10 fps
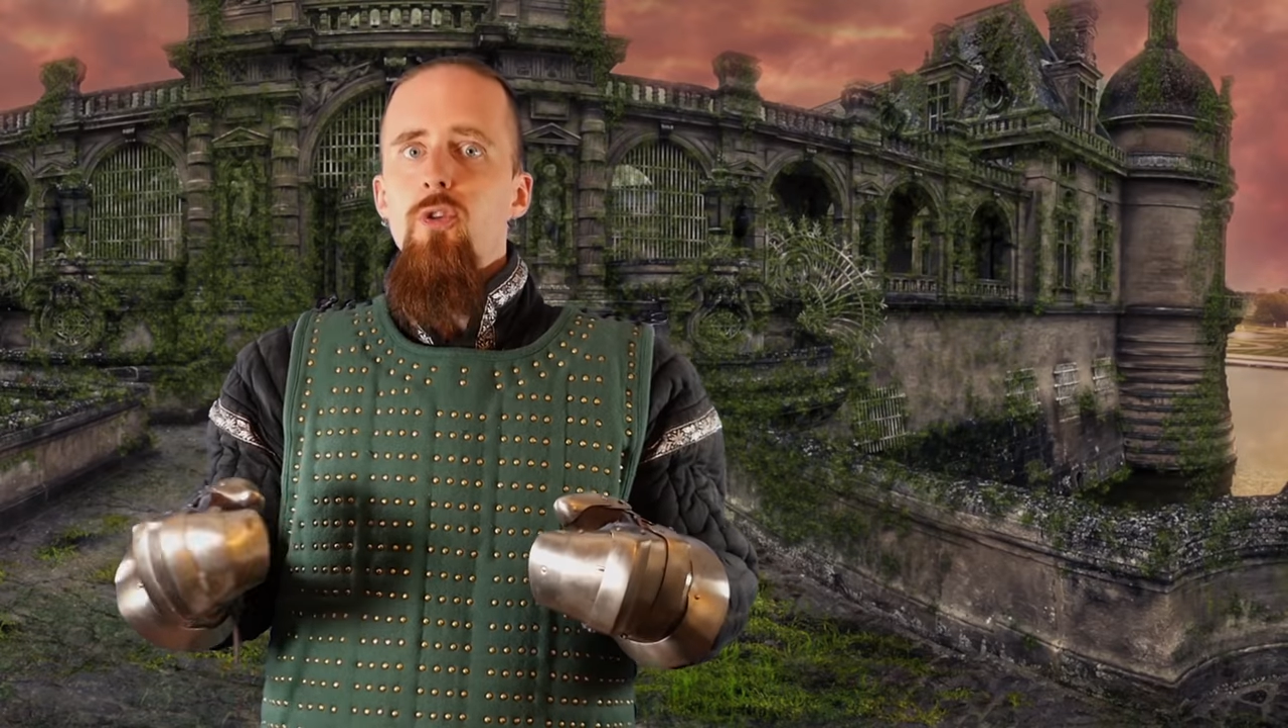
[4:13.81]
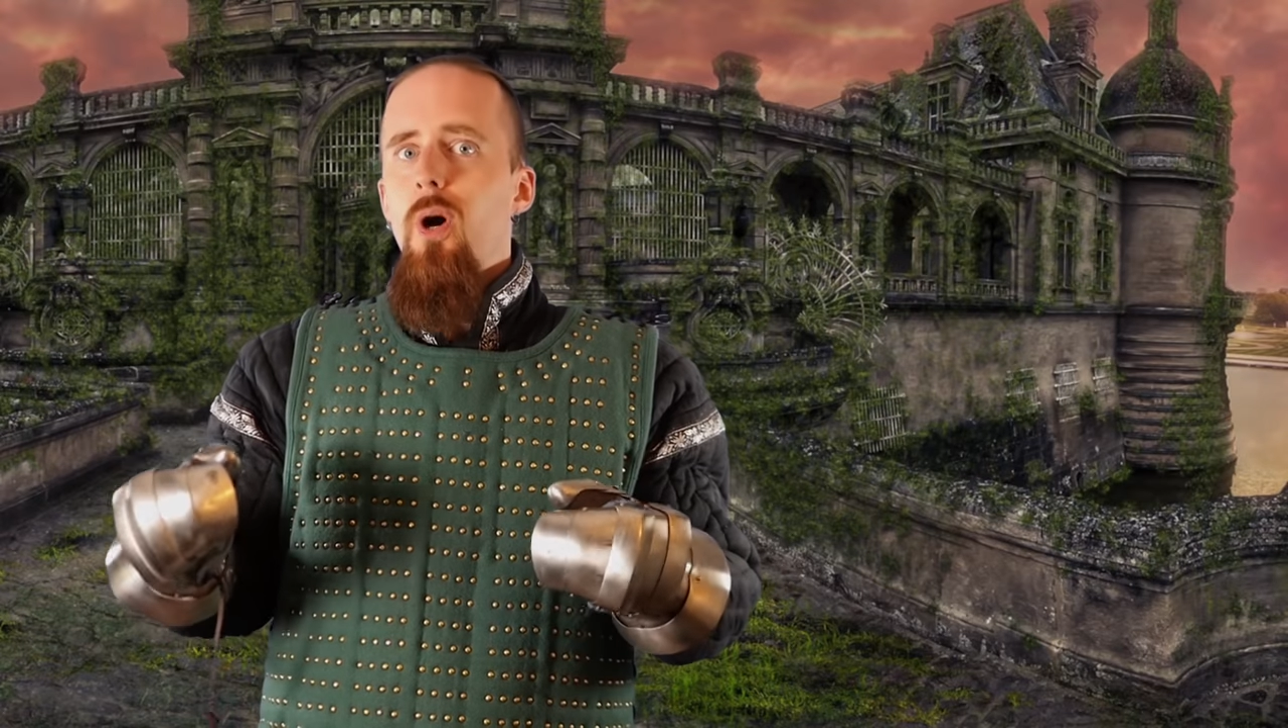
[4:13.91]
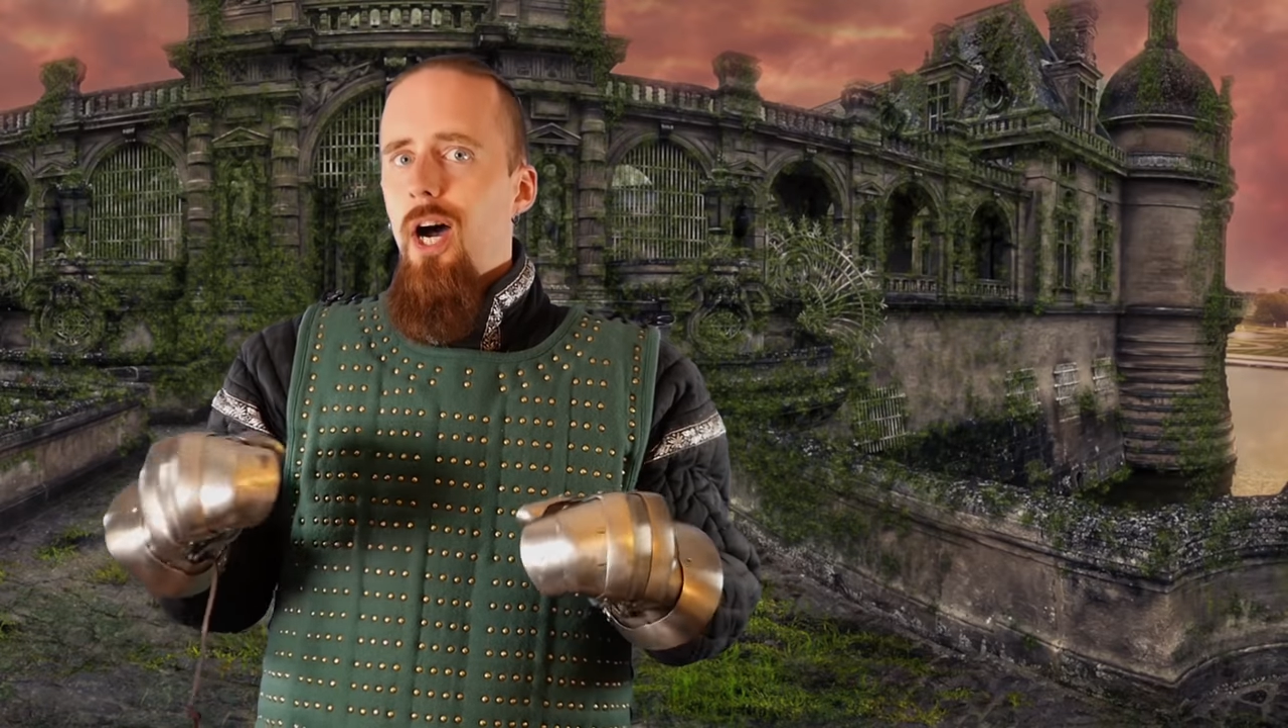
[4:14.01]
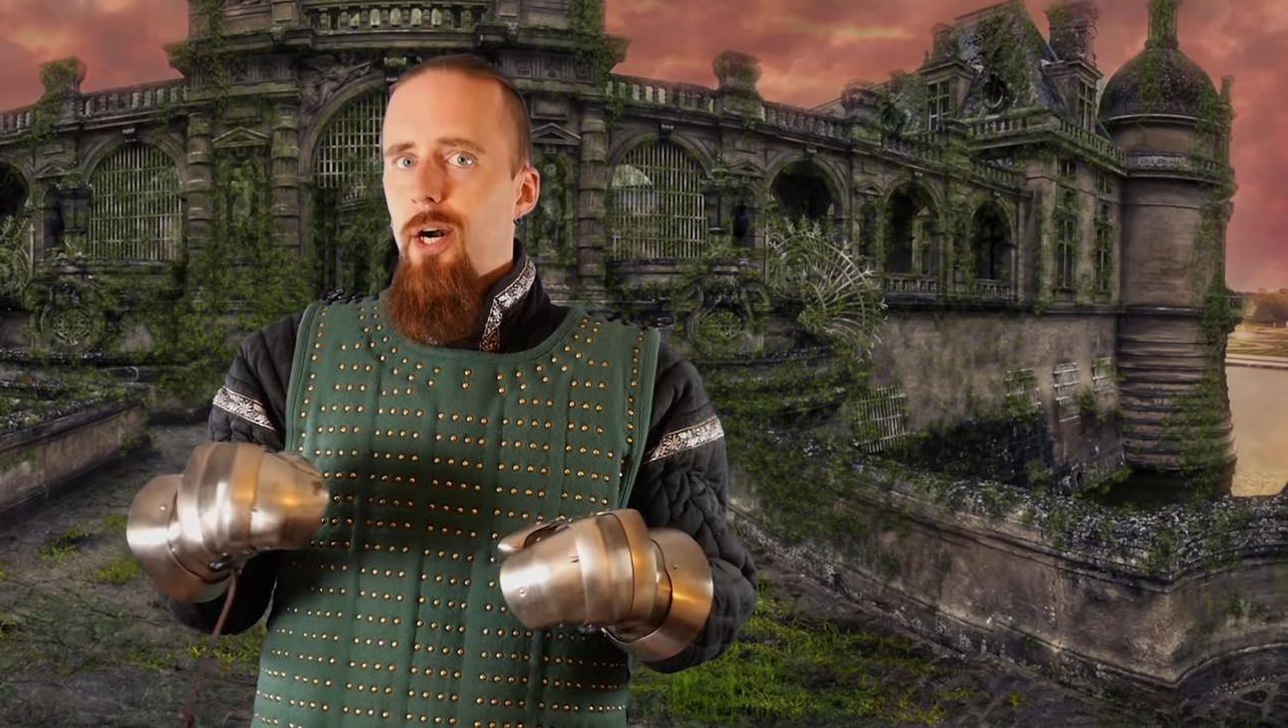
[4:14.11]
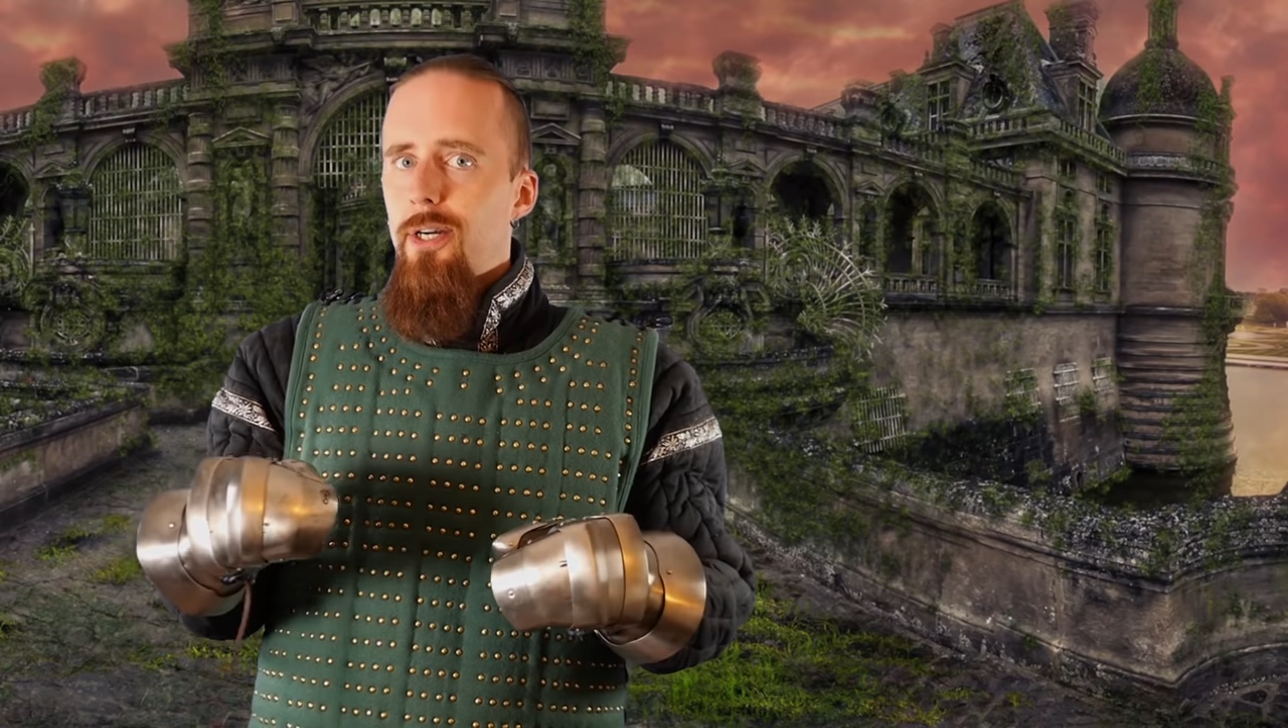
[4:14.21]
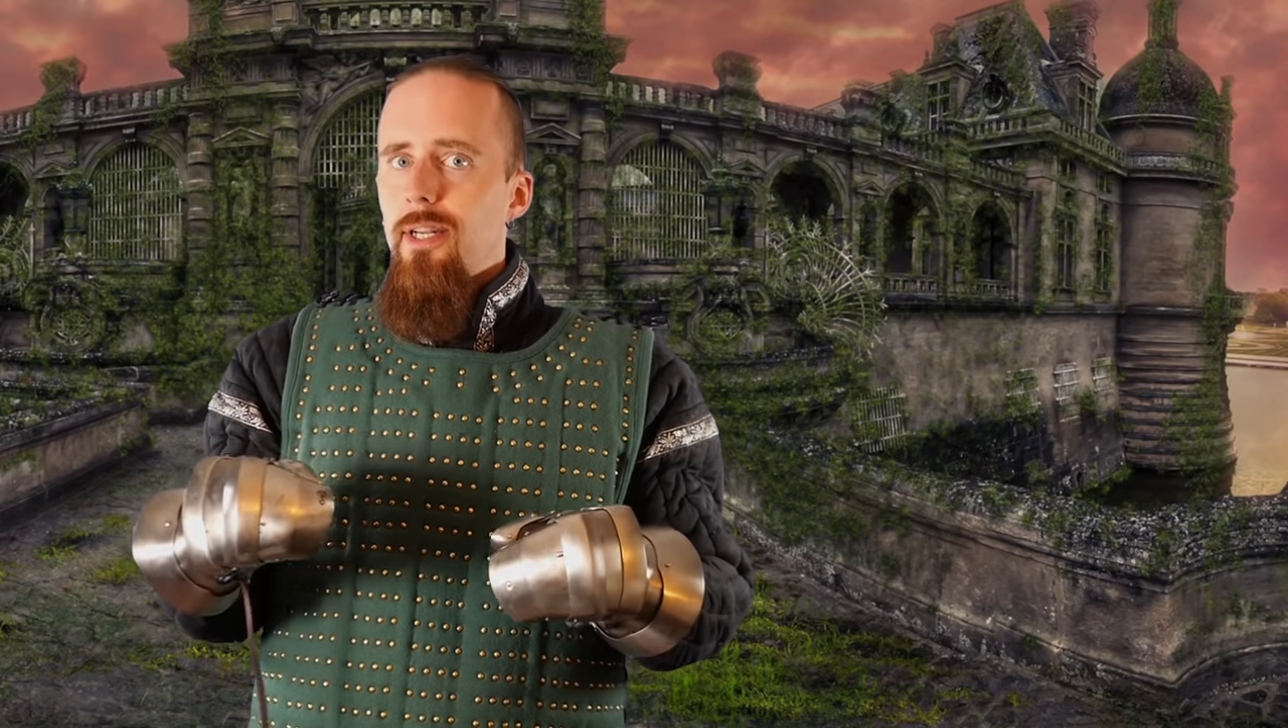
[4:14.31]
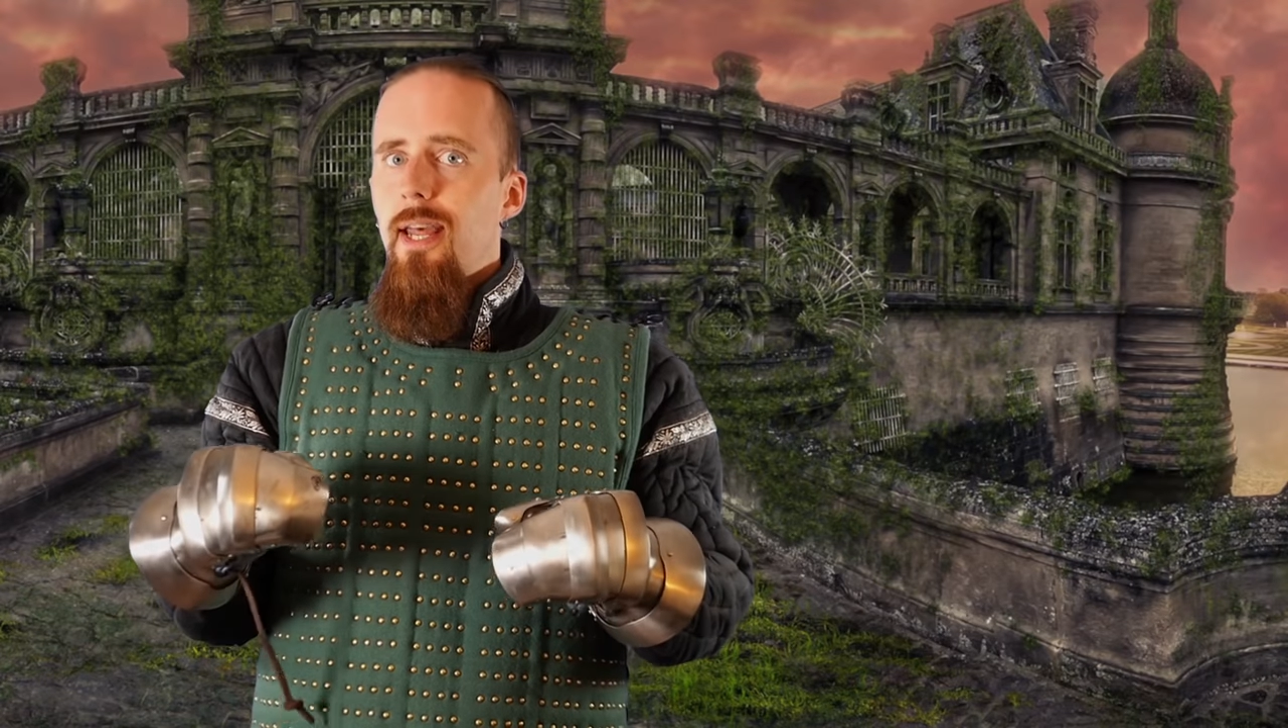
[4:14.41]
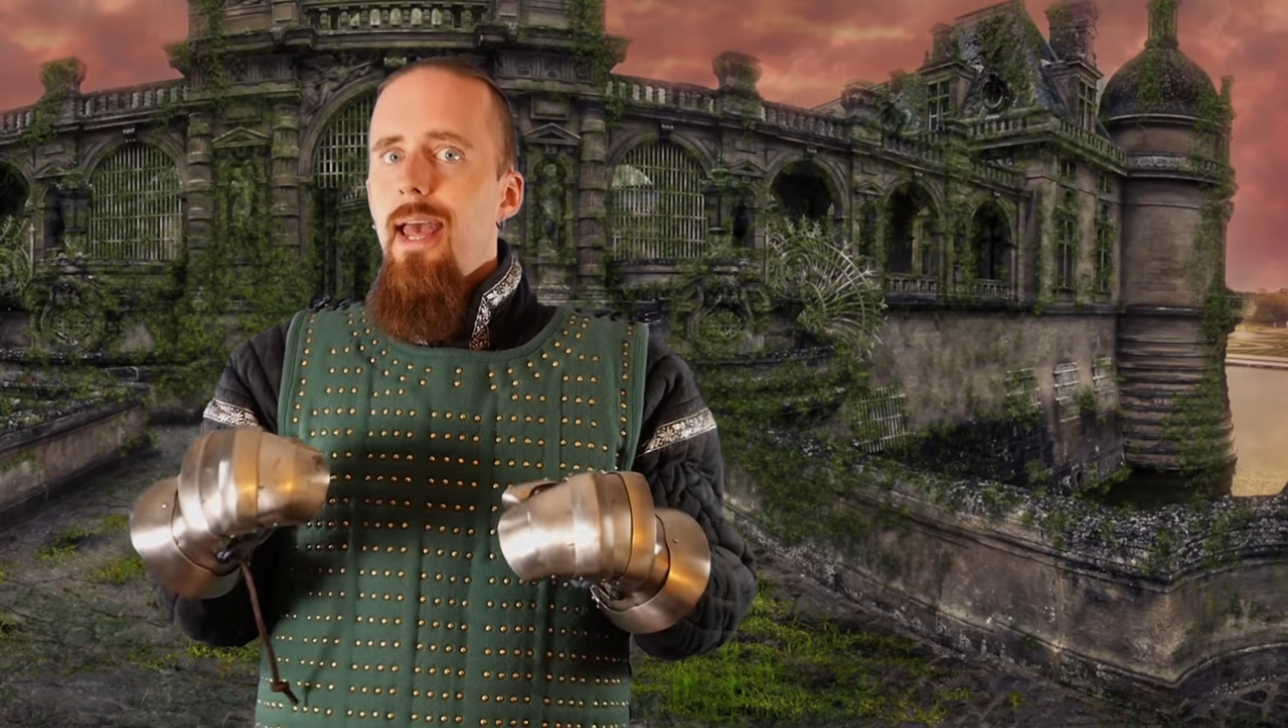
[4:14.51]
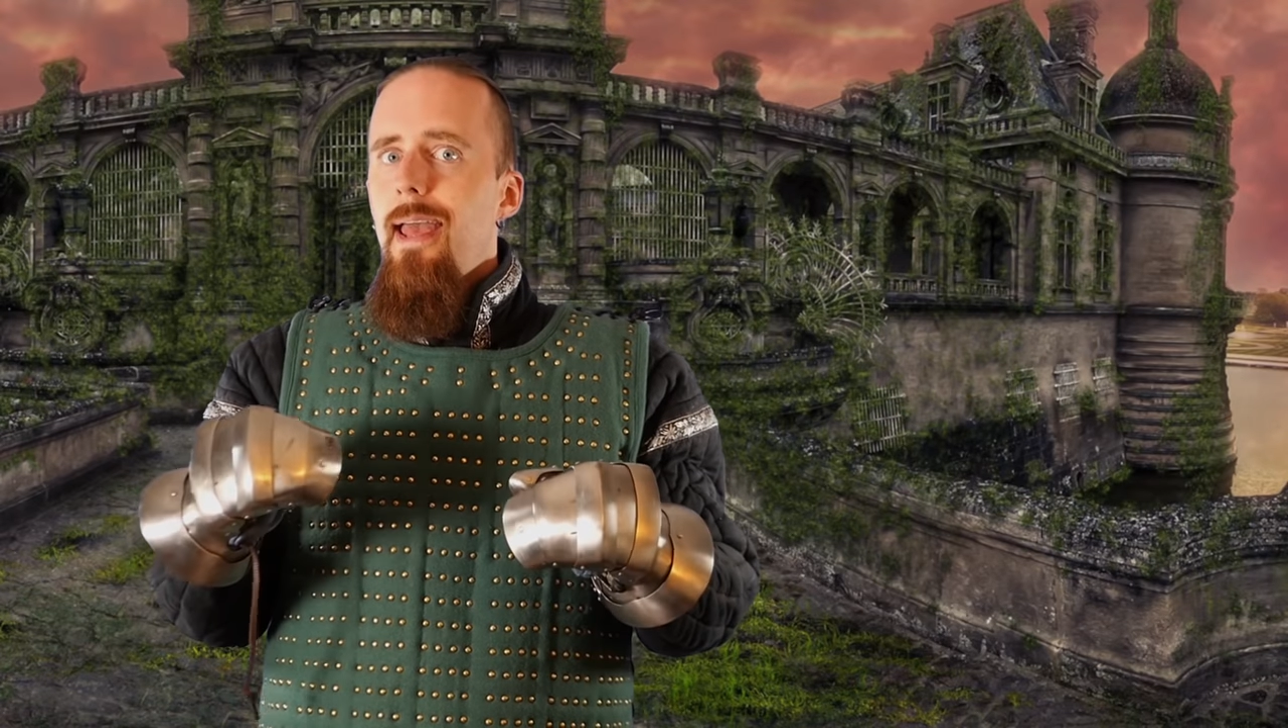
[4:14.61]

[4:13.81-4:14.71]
to harden